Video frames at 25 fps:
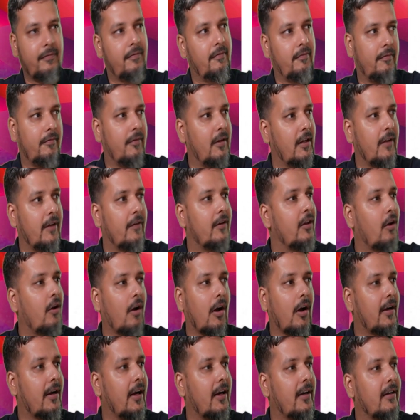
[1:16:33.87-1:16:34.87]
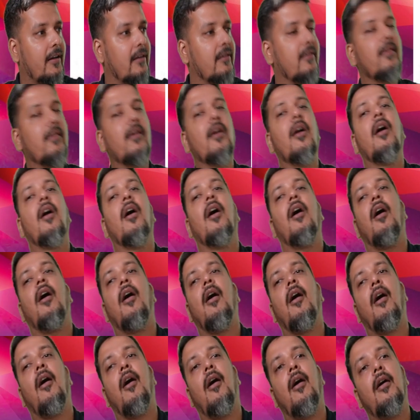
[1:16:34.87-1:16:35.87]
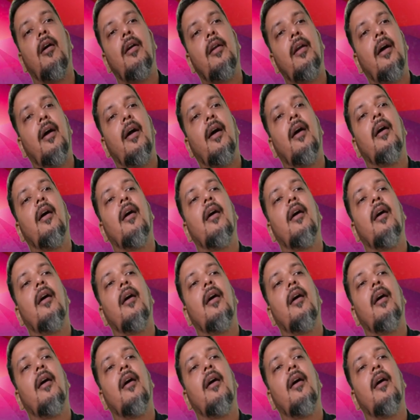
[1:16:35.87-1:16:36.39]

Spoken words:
whenever the contract tells. Or